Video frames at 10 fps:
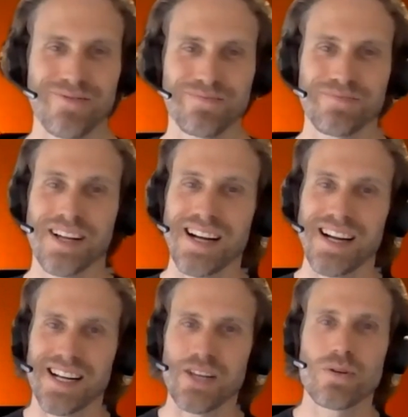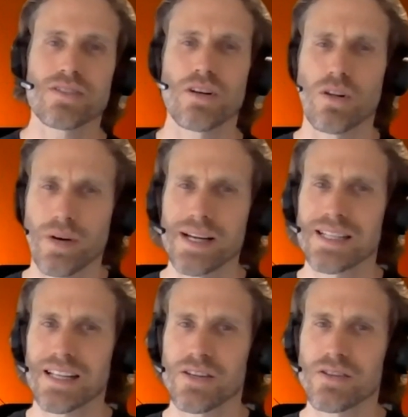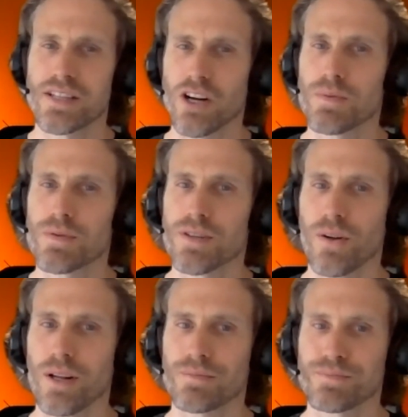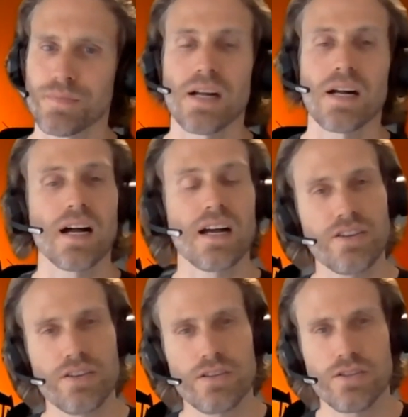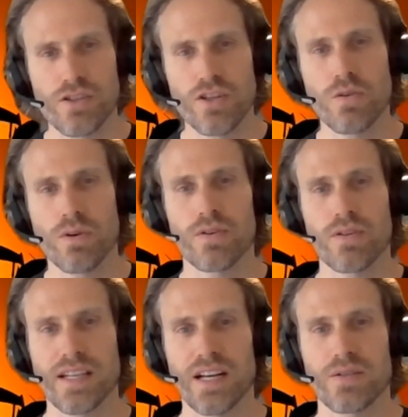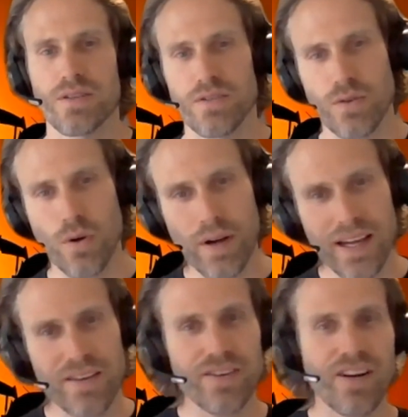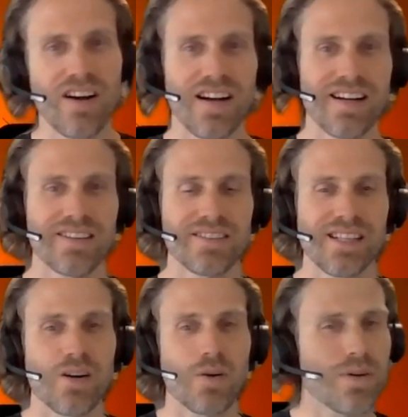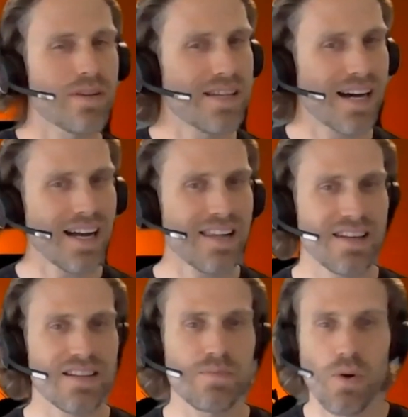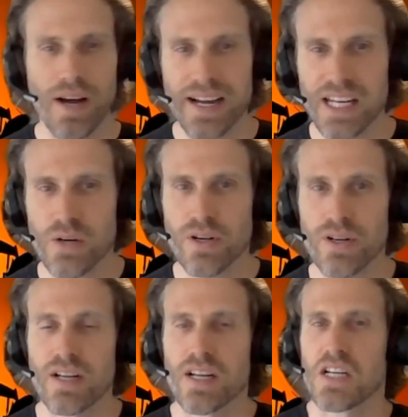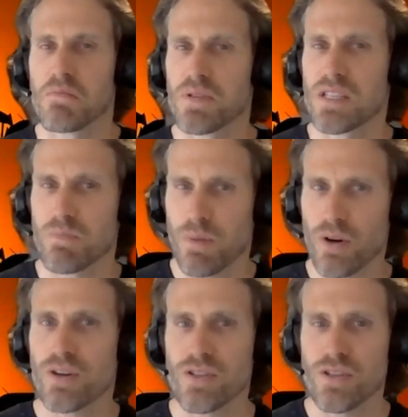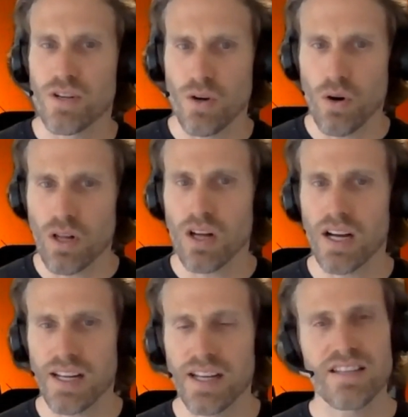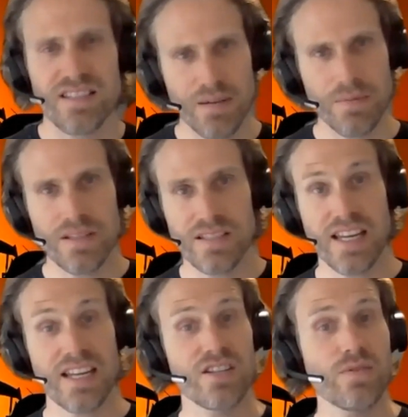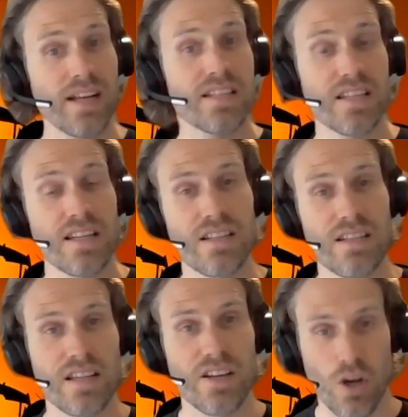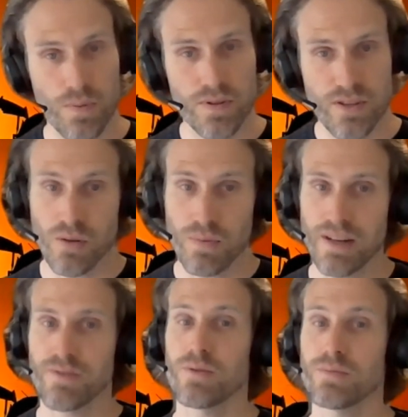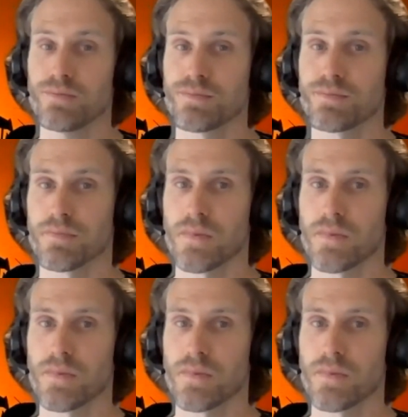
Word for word: there. Are you a solar retailer using OpenSolar? And do you want your sales to soar even higher with data that is more accurate, bespoke to your client, and seamlessly integrates into the OpenSolar platform?